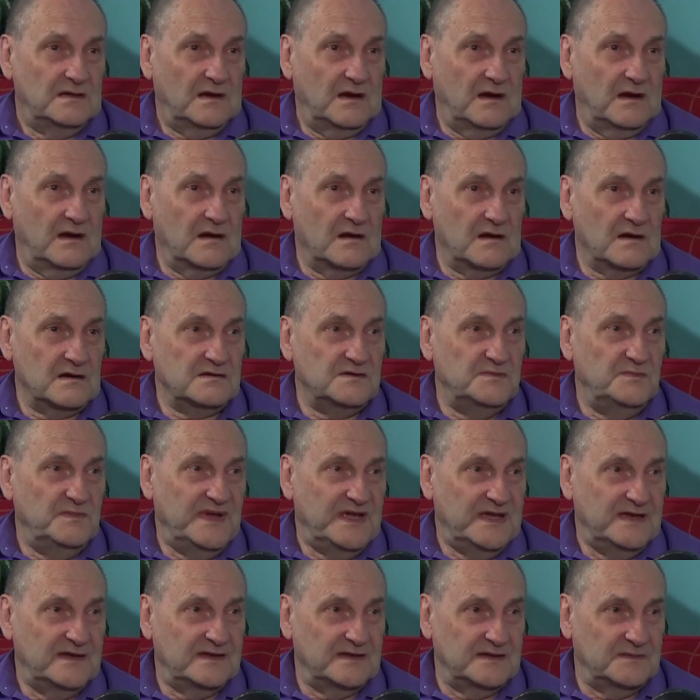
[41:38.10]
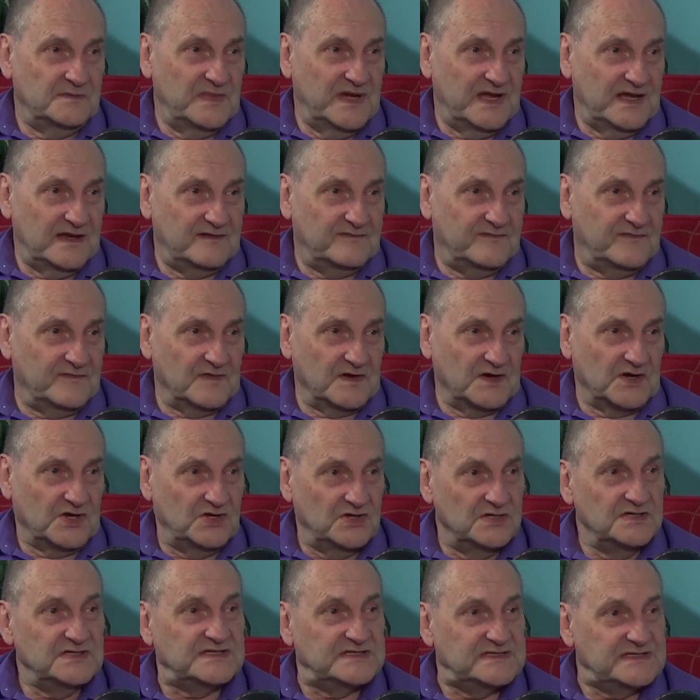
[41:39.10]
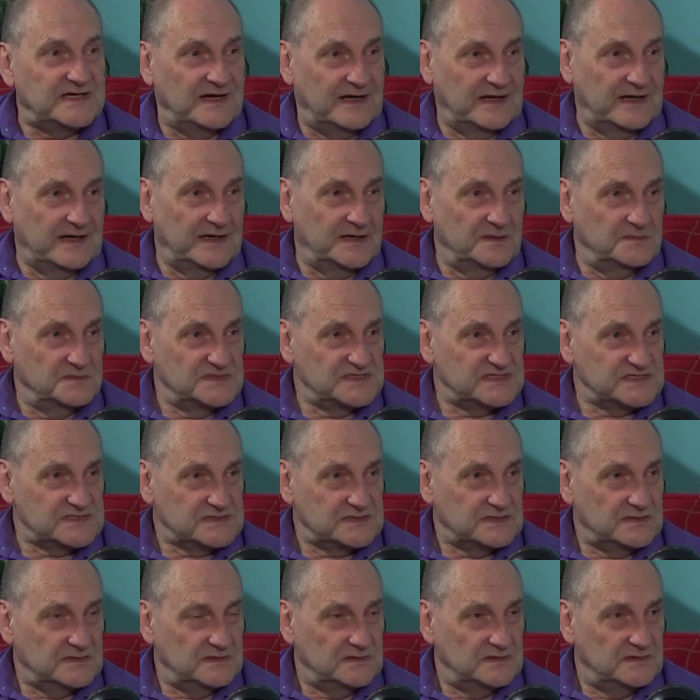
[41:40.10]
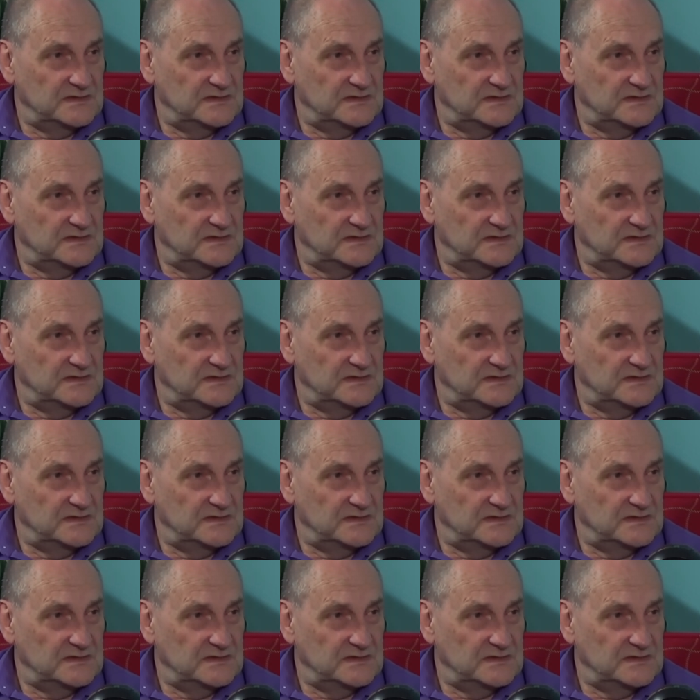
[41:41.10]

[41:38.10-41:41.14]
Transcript: hard men make for good times